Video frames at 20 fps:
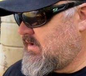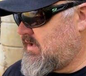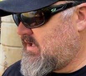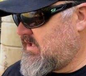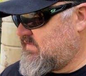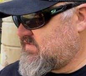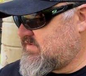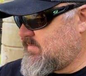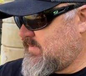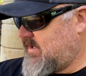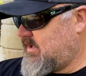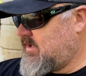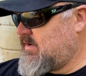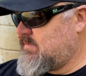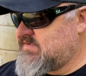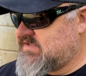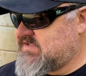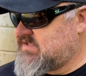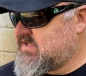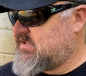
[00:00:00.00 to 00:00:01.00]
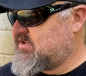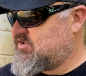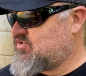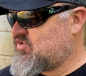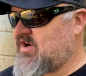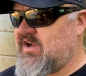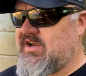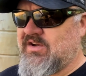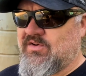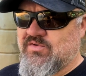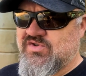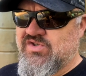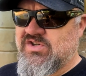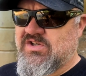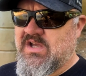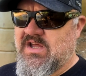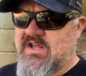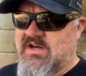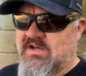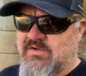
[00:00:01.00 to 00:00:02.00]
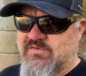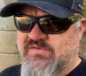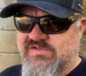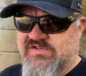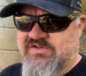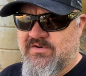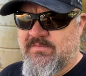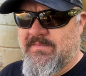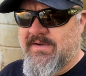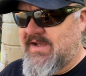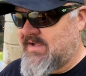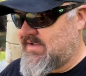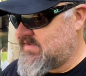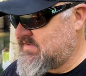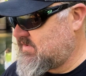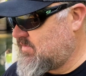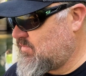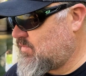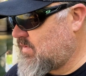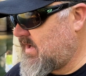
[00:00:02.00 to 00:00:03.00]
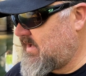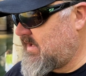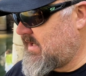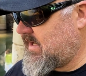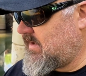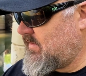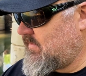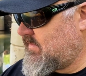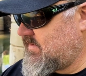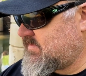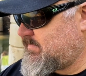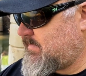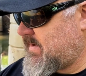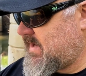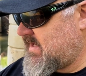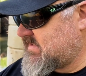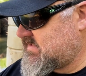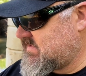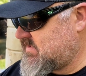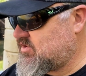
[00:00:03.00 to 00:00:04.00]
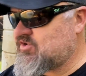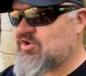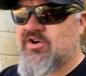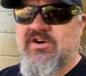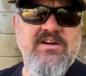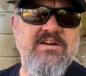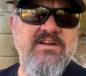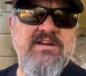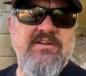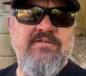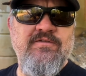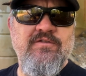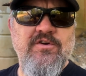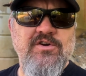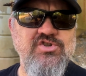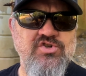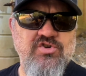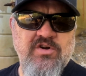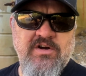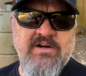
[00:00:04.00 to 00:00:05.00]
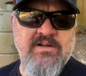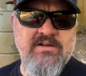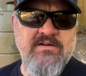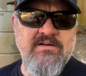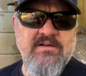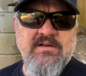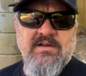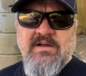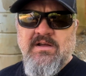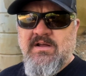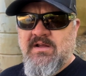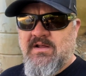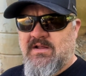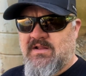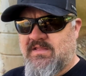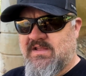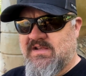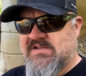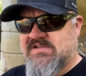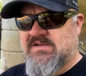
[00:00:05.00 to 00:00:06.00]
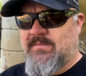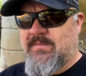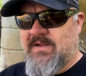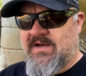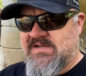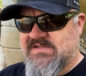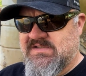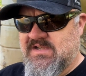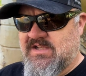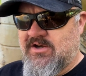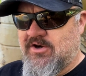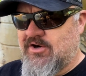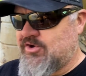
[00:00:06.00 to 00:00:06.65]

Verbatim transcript: And if somebody comes inside the triangle, she kind of loses her mind. So right now, this bass is starting to get frustrated that somebody's in